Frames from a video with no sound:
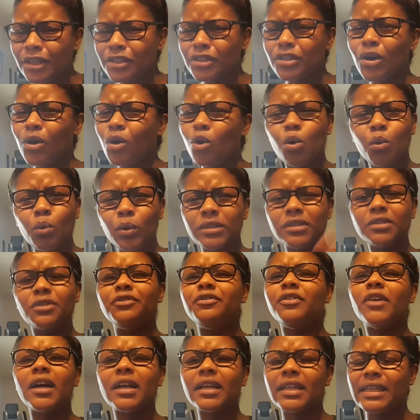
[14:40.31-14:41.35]
So what the
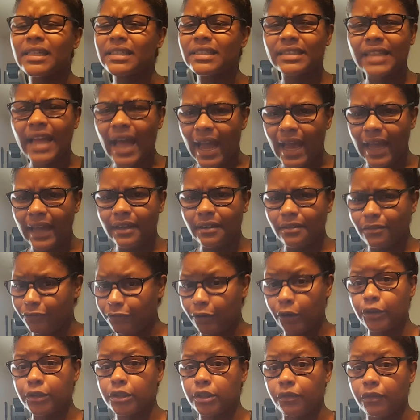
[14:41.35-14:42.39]
fuck is that,
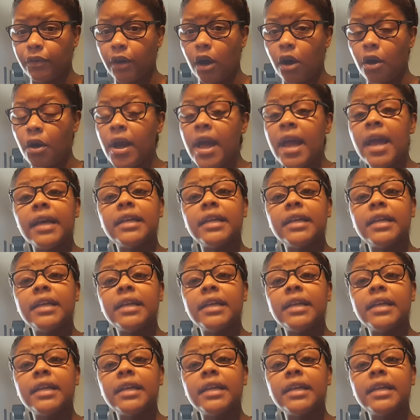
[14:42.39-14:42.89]
first of all?